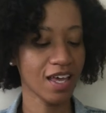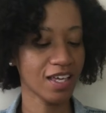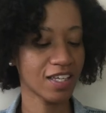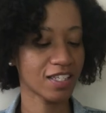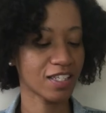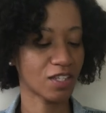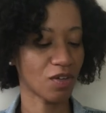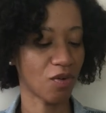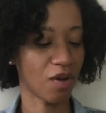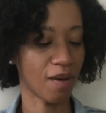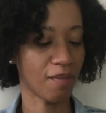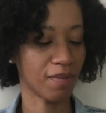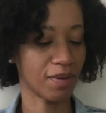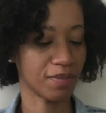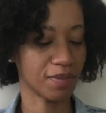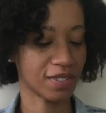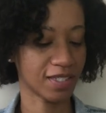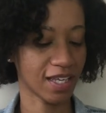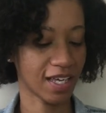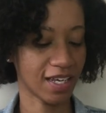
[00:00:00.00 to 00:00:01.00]
So I'm
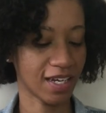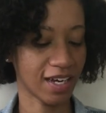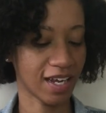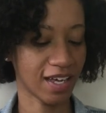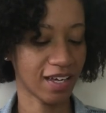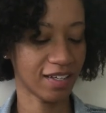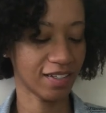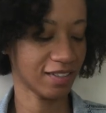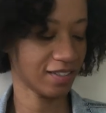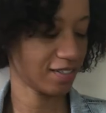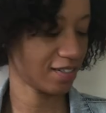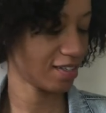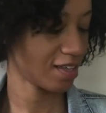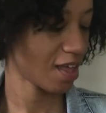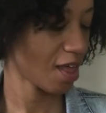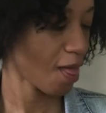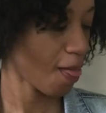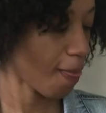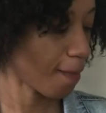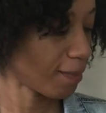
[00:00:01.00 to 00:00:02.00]
upset now.
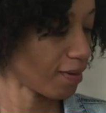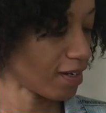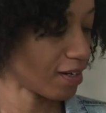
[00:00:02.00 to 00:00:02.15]
But